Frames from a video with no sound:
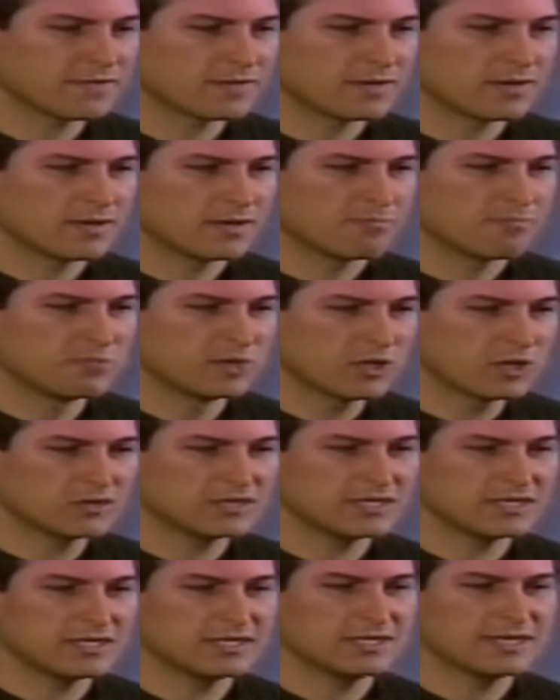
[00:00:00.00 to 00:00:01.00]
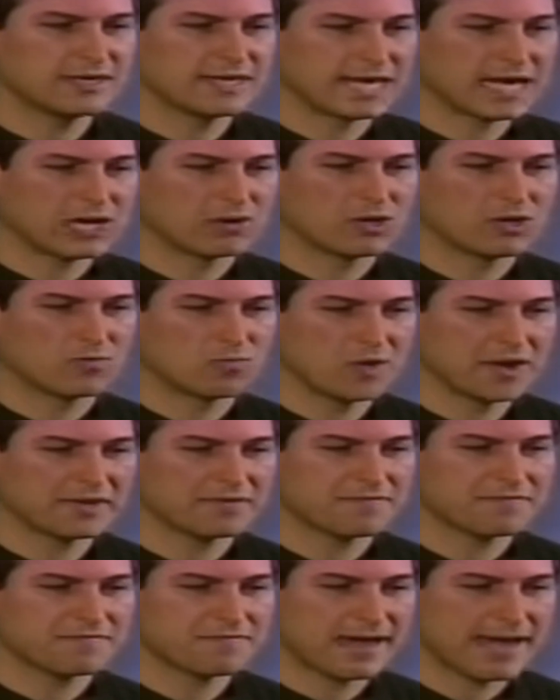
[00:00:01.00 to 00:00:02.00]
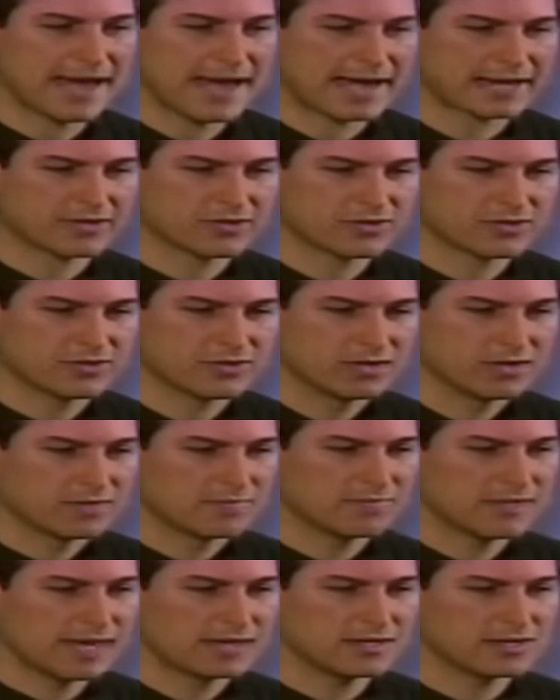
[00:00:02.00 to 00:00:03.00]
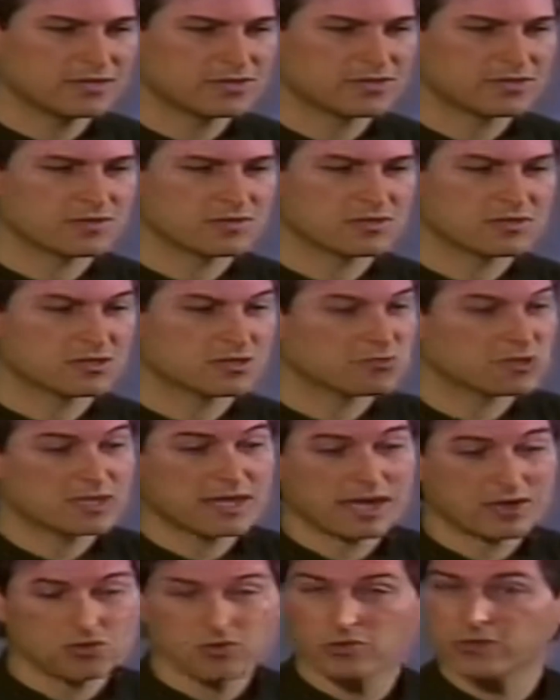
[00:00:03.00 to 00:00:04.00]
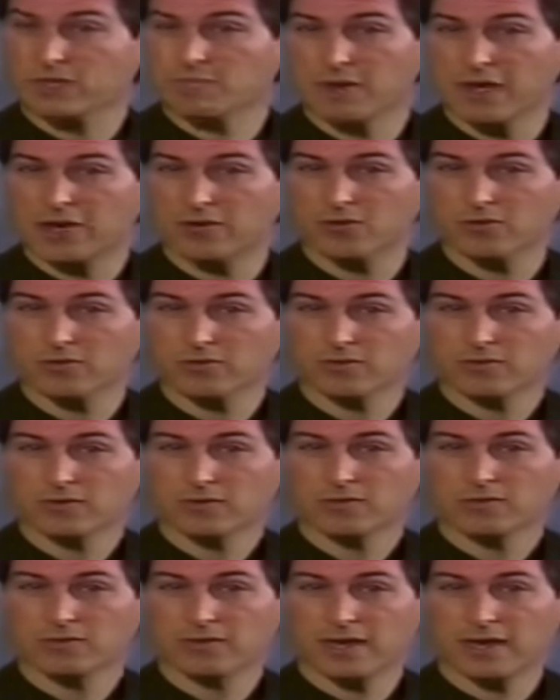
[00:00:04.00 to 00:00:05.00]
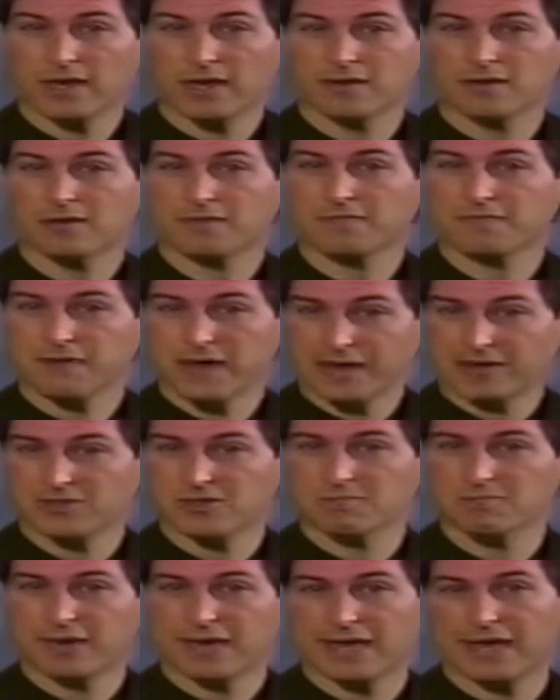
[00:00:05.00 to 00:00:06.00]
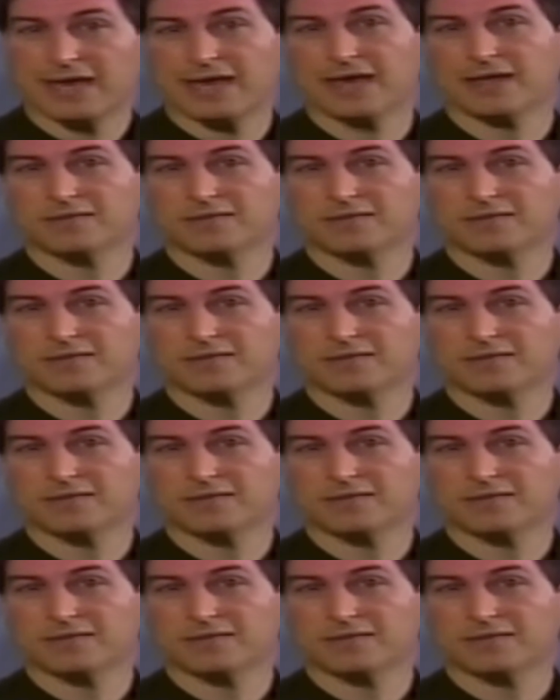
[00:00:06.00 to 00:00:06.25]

built in now a way to fax that is substantially better than faxing by hand on the